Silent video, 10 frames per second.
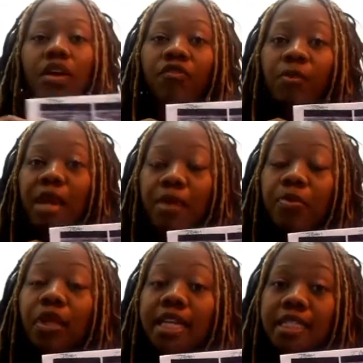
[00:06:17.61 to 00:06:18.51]
from
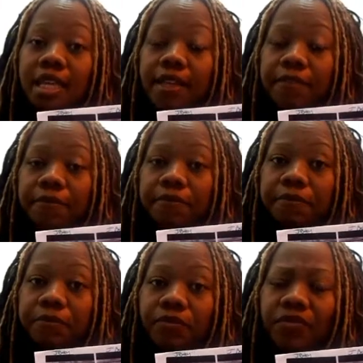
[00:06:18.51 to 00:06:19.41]
April 18th.
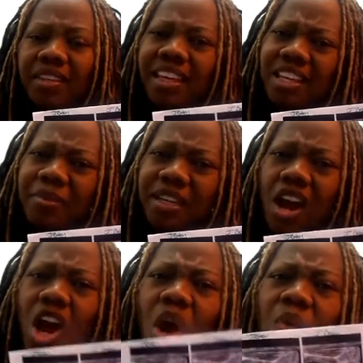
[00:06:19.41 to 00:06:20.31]
Can you believe?
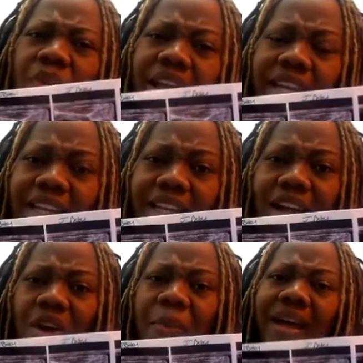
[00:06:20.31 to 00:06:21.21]
Already.
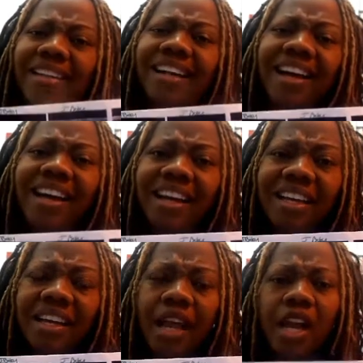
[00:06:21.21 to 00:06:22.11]
Oh my
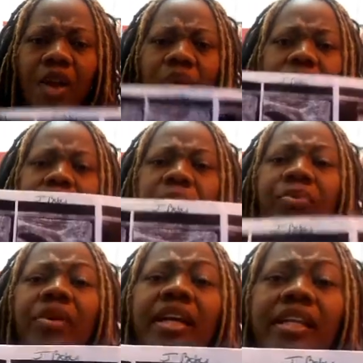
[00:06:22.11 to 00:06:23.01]
God. I had already been
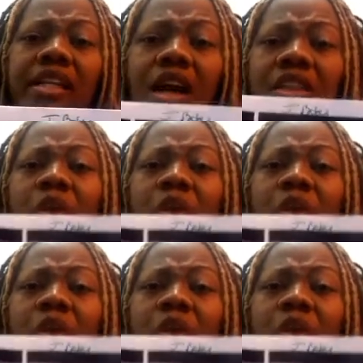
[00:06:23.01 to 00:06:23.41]
pregnant. All